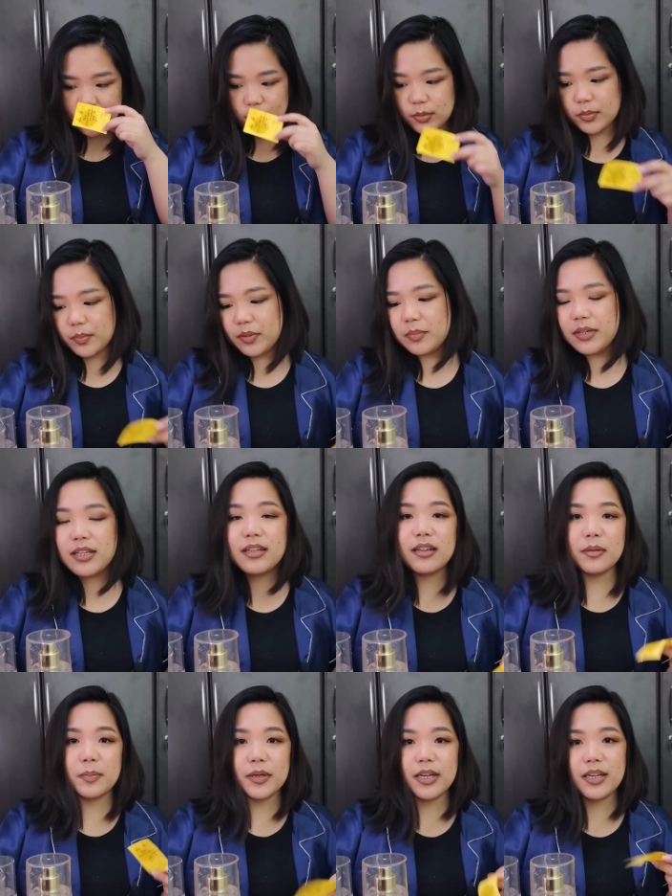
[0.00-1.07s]
Oh, pumpkin
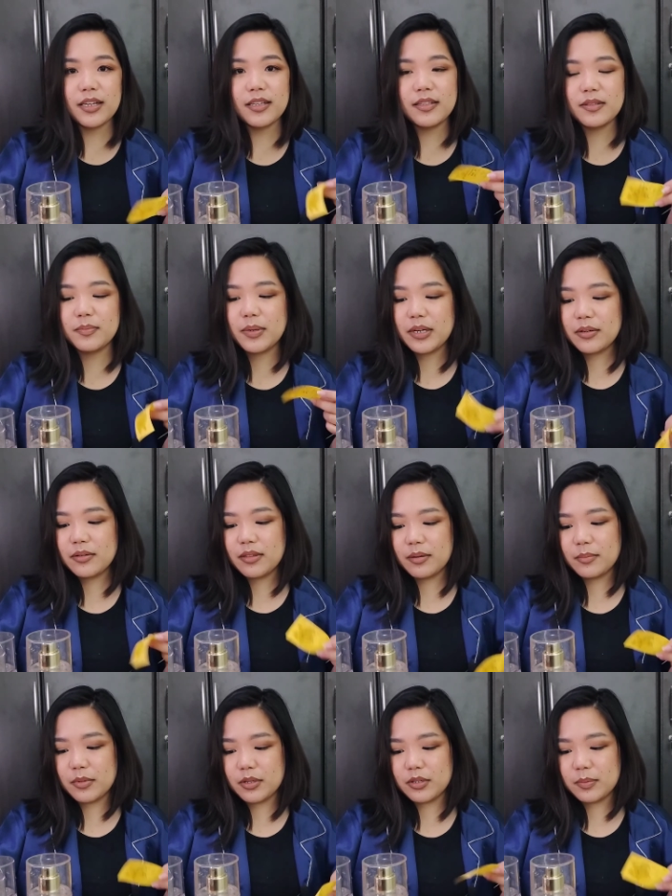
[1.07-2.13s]
cupcake is better
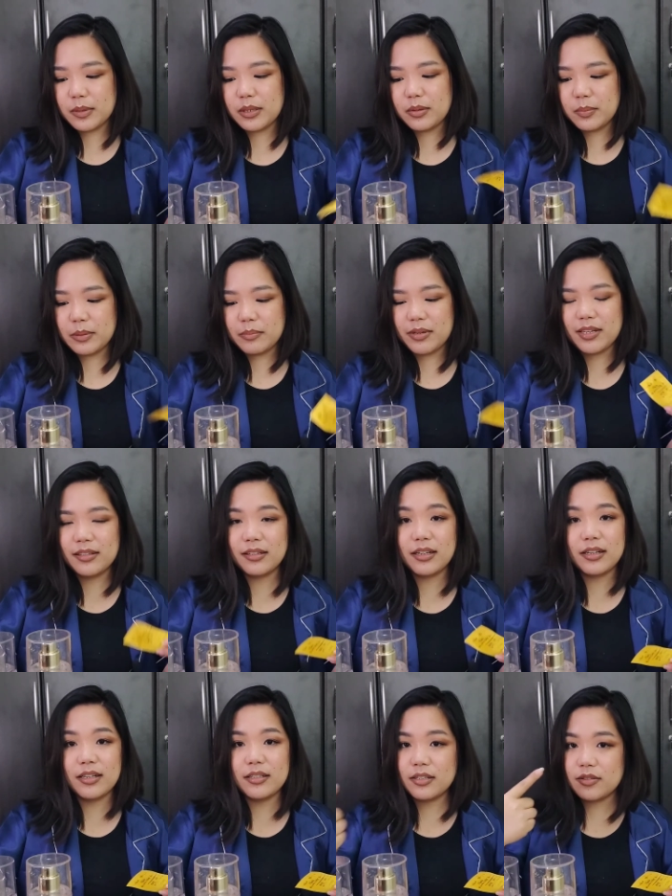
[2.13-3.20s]
than marshmallow pumpkin
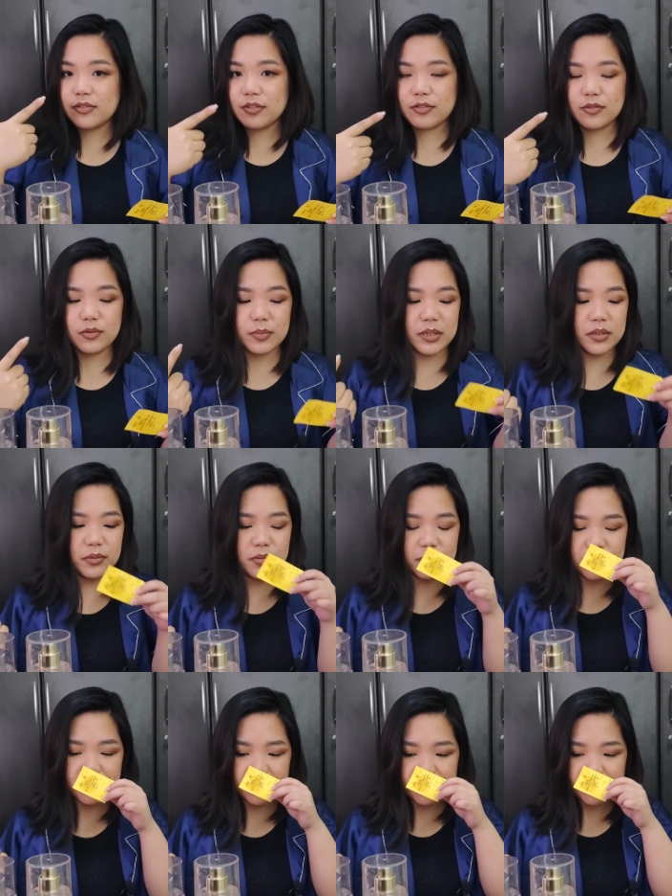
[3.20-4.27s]
latte. That's just to my
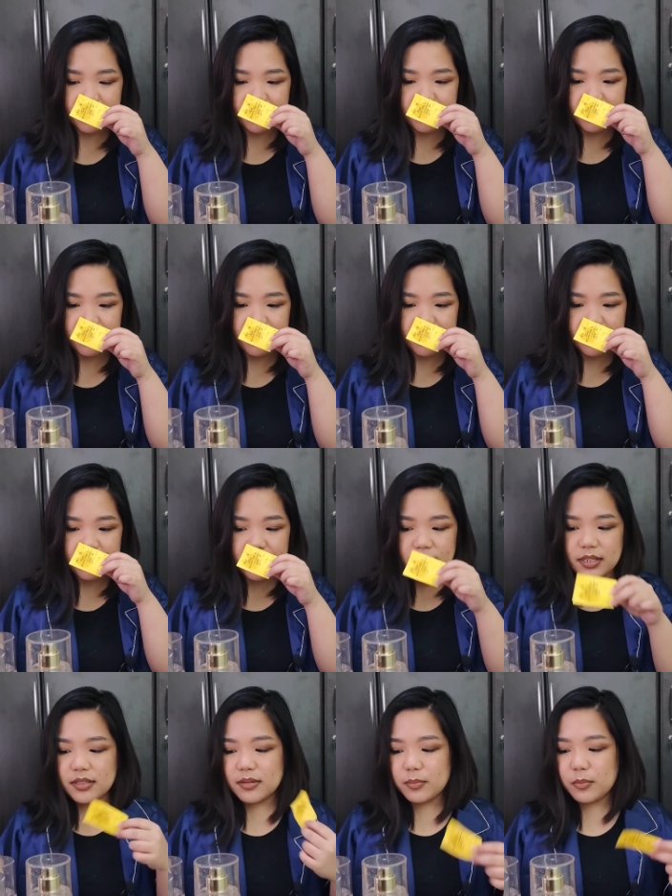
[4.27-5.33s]
nose.
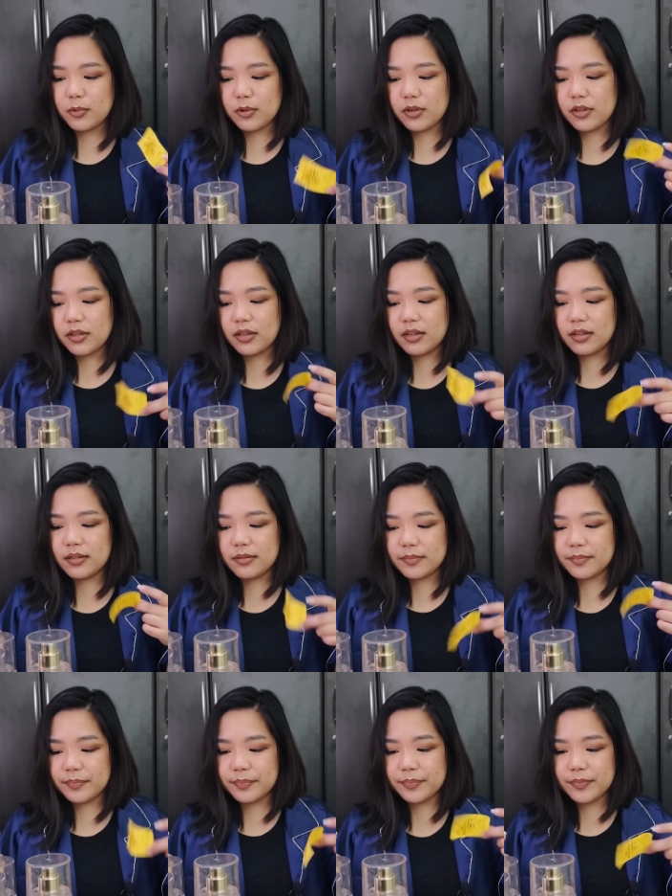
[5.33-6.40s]
It's more
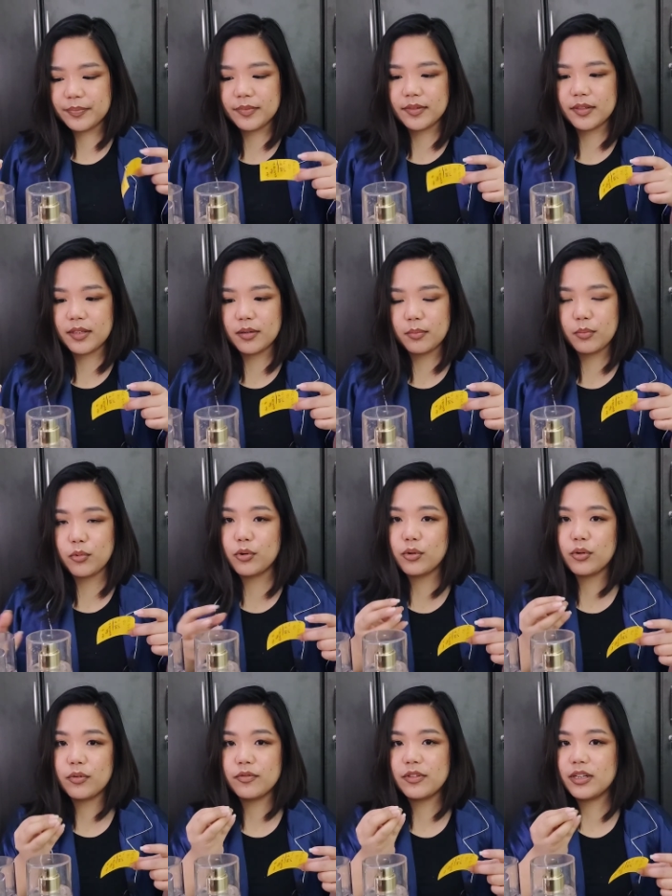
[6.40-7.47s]

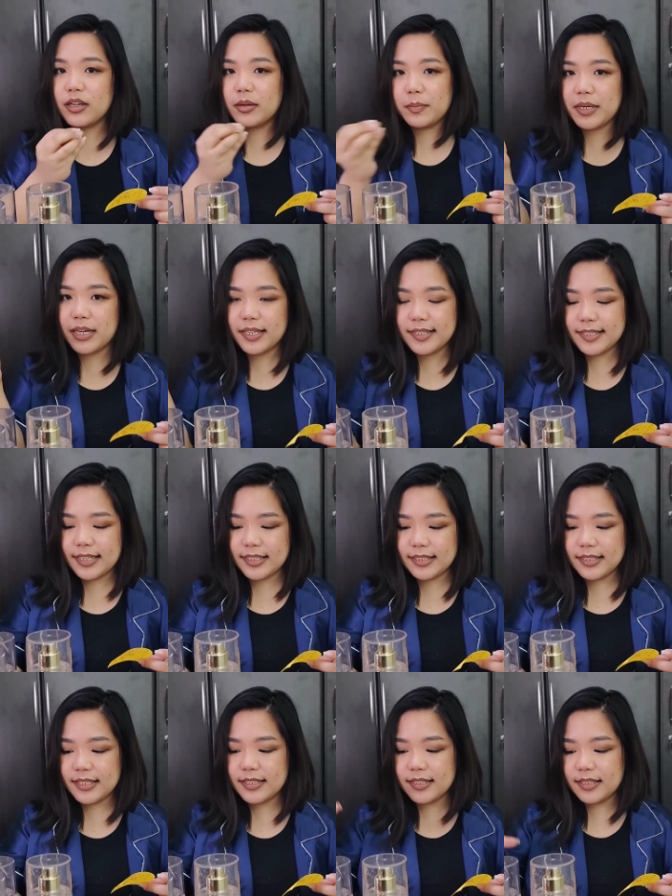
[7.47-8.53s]
of the cupcake
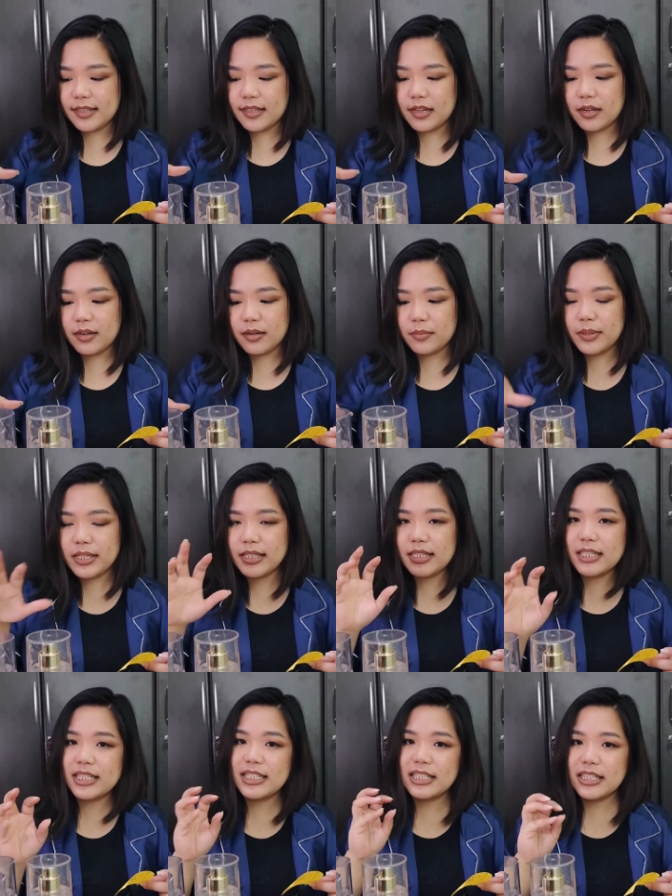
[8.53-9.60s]
scent is in there, but
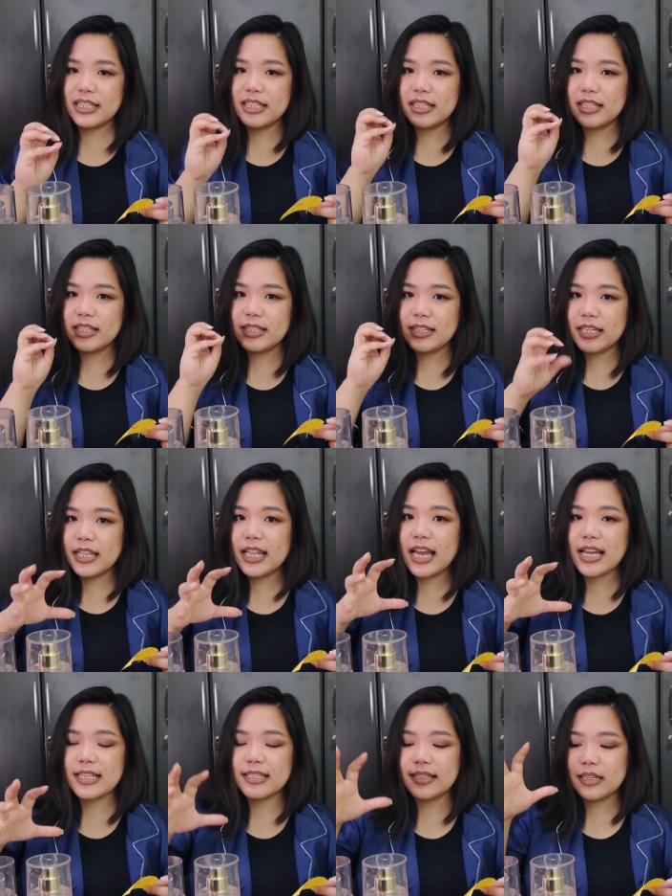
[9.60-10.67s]
it still
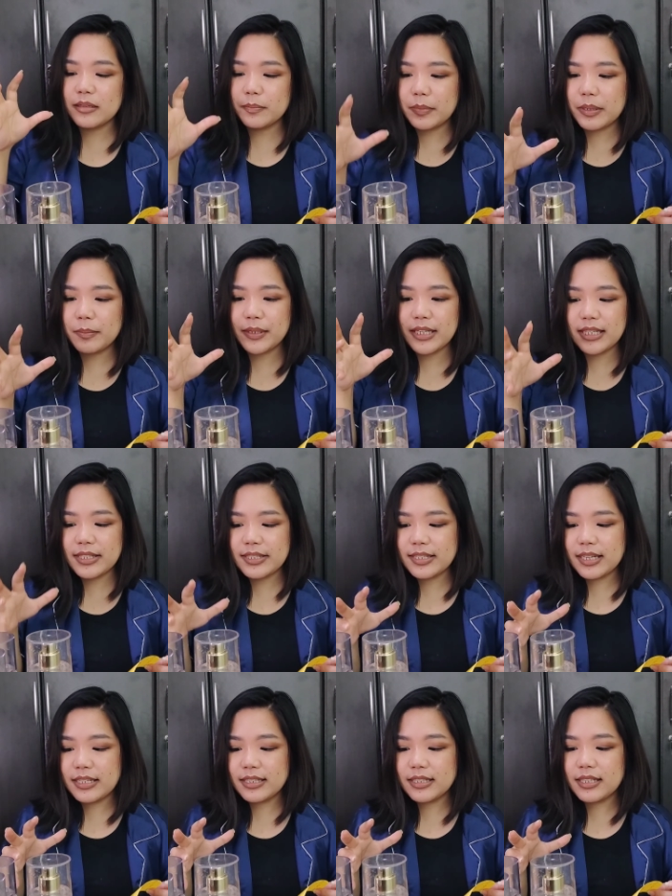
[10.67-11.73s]
has that pumpkin
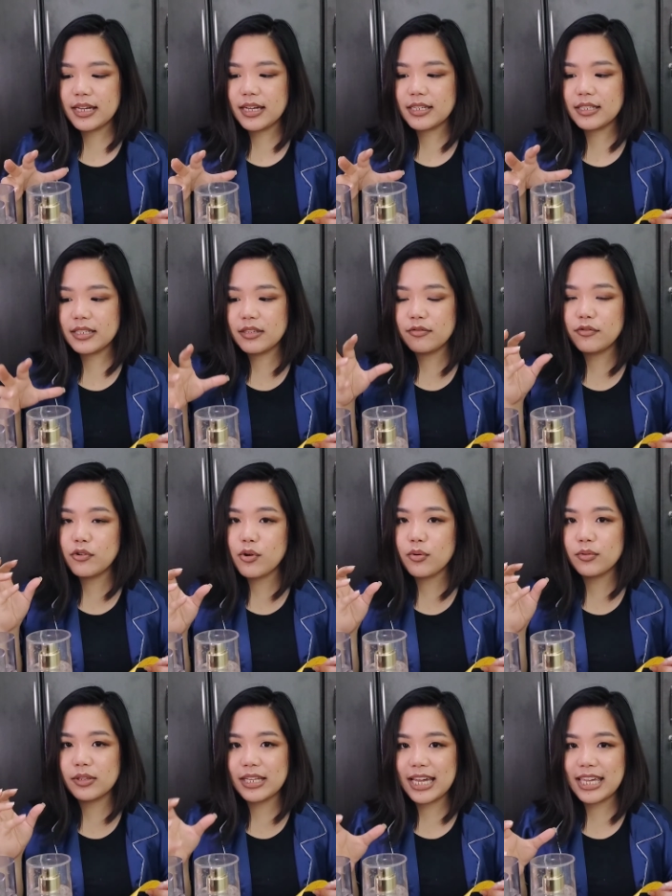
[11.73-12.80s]
scent that if you
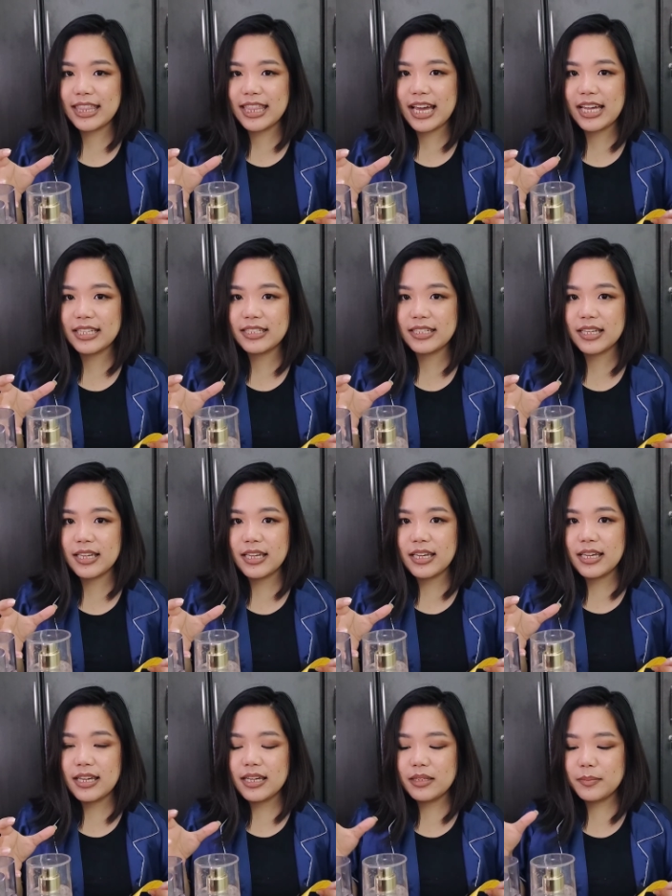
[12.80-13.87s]
don't like that,
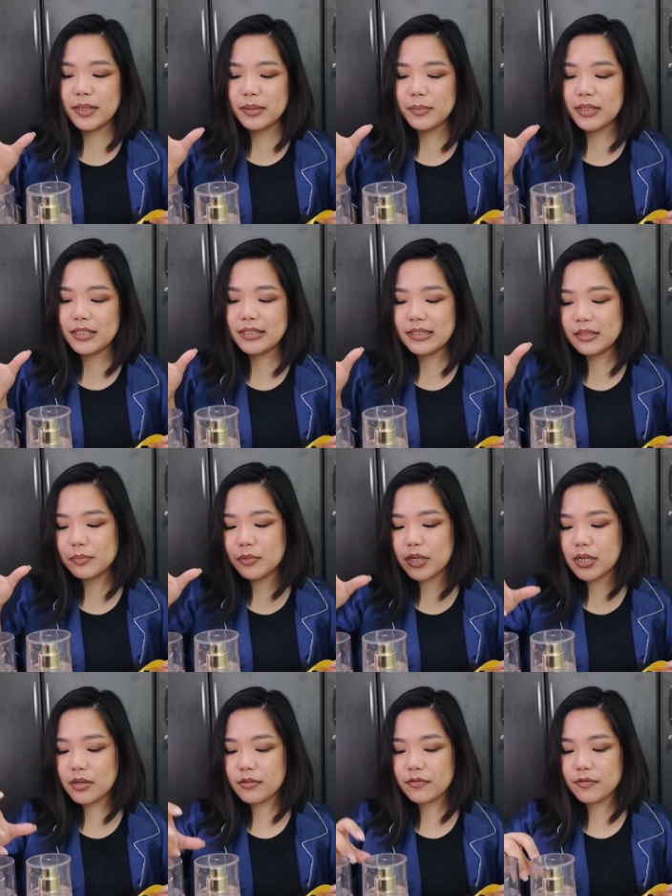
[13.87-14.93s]
it might be a deal
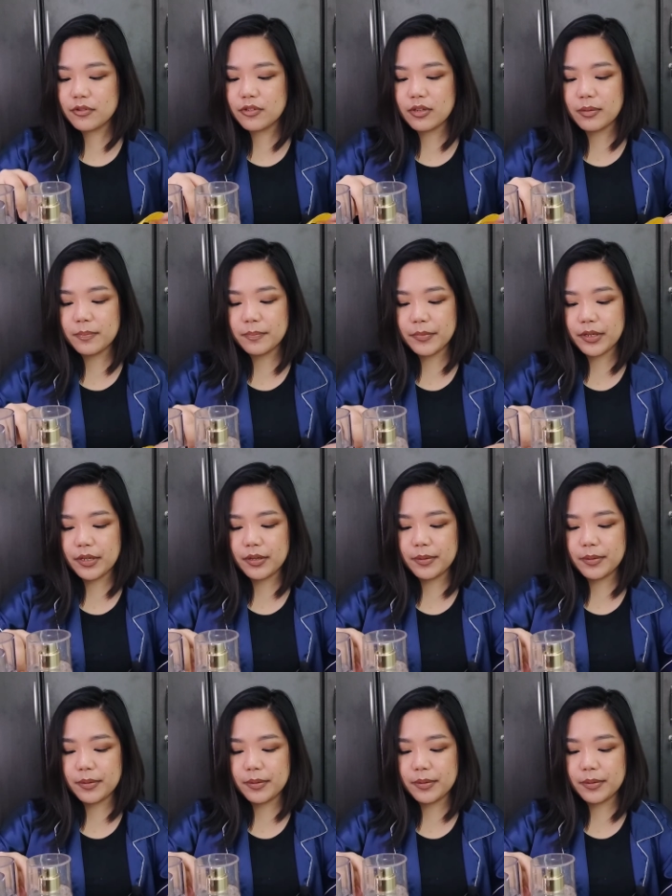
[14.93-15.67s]
breaker for some.